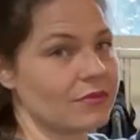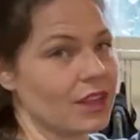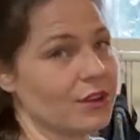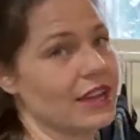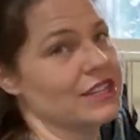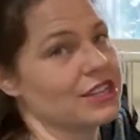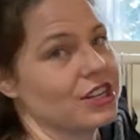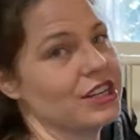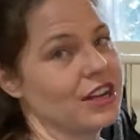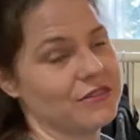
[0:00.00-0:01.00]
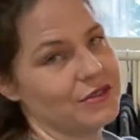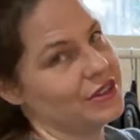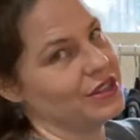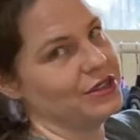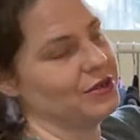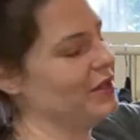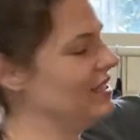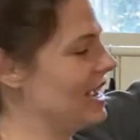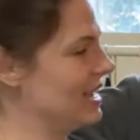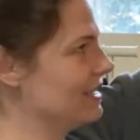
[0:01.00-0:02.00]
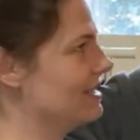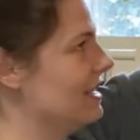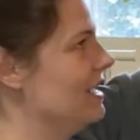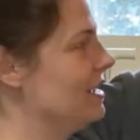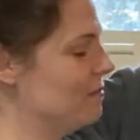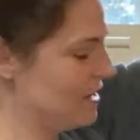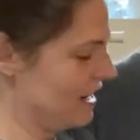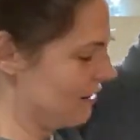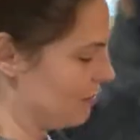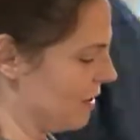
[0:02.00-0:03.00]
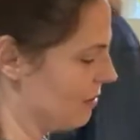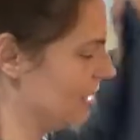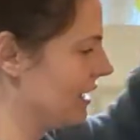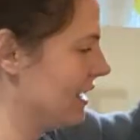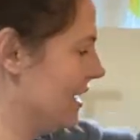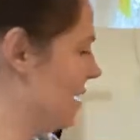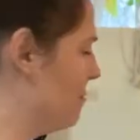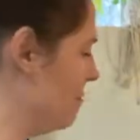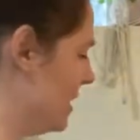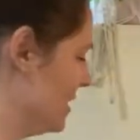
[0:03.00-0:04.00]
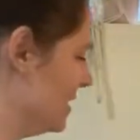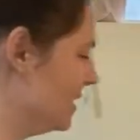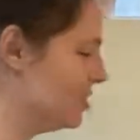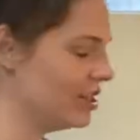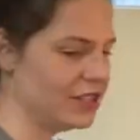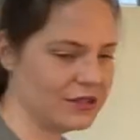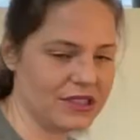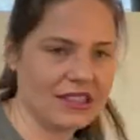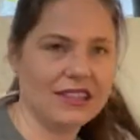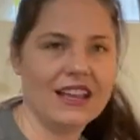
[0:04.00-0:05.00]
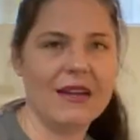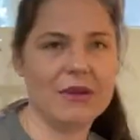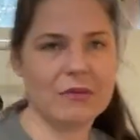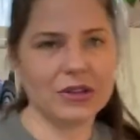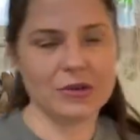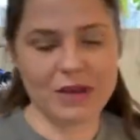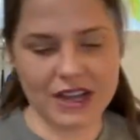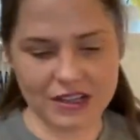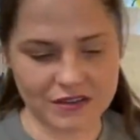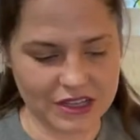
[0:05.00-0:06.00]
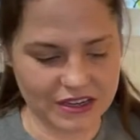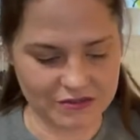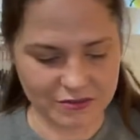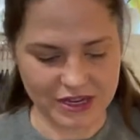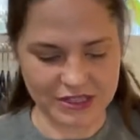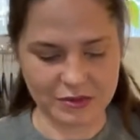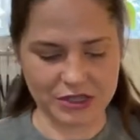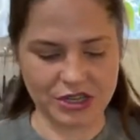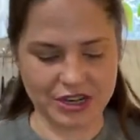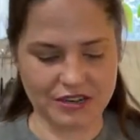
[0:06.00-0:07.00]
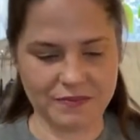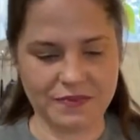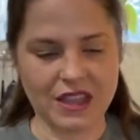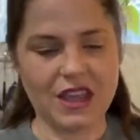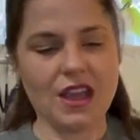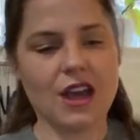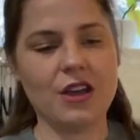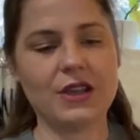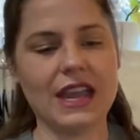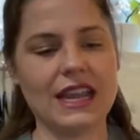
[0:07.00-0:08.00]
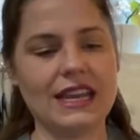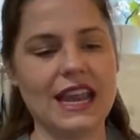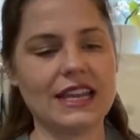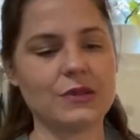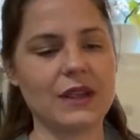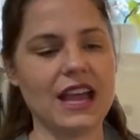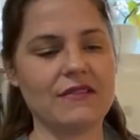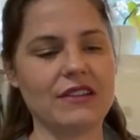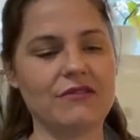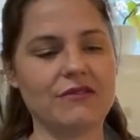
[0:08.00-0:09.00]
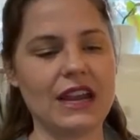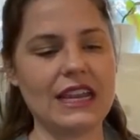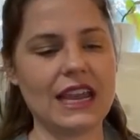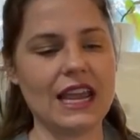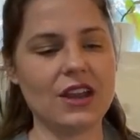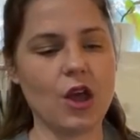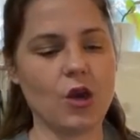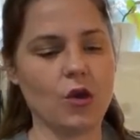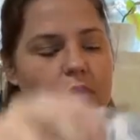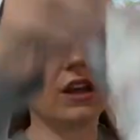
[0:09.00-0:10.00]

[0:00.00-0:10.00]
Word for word: okay, starting off with new with tags. Banana Republic men's chinos. I'm gonna put a little pile over there for my husband to try on. Okay, next we have a Frank and Oak.